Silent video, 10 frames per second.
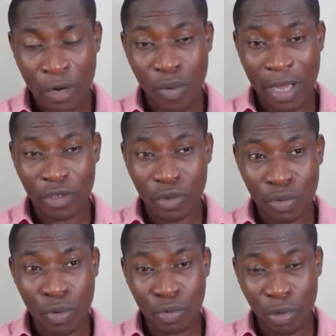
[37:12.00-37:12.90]
And once
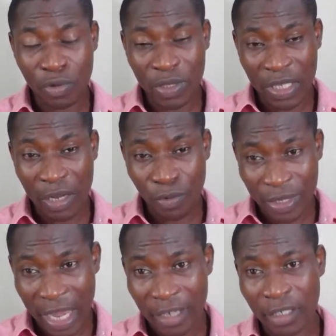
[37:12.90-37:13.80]
you want to stay
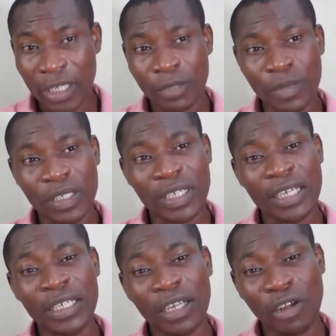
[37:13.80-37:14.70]
with that, it means
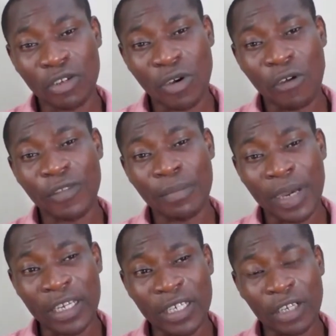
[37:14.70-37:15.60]
that a lot of the
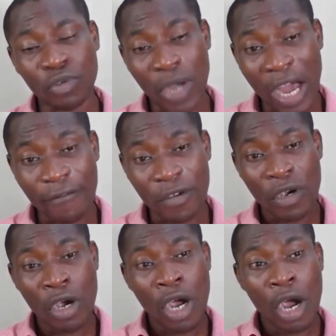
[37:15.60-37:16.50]
money that you have
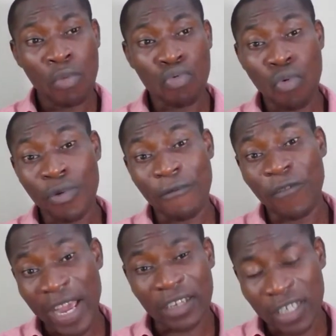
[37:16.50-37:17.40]
will
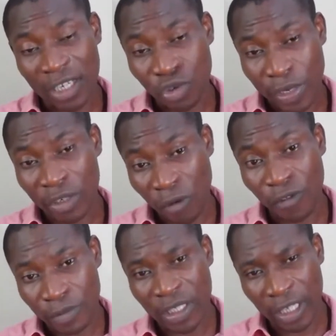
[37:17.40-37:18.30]
reflect the strength of
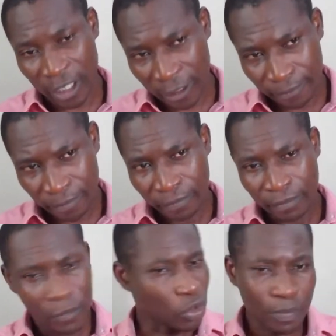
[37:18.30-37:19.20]
your business.
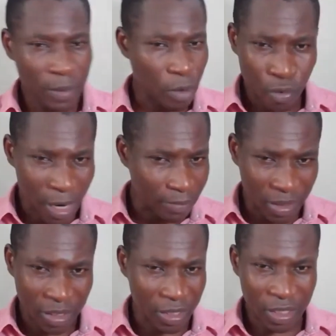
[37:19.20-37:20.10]
Some people run
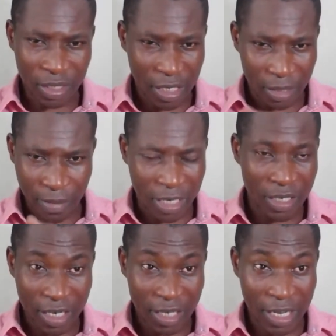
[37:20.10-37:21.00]
businesses and the money
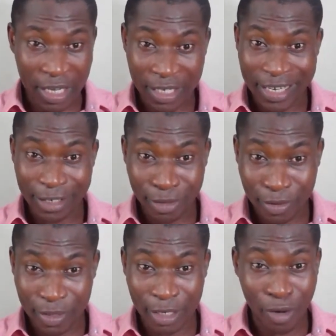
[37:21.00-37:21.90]
that they get,
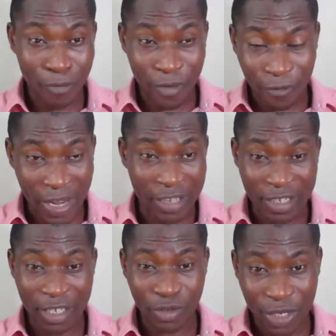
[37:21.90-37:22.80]
they don't
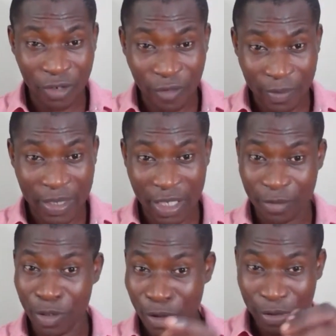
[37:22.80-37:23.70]
reflect the strength of the
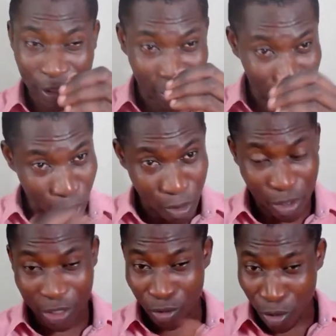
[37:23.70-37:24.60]
business because it's
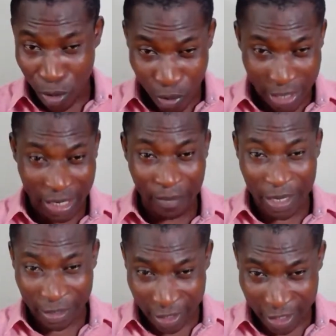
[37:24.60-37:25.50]
always a
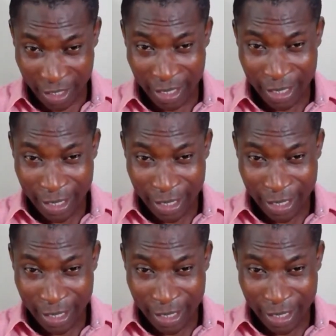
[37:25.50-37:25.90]
means.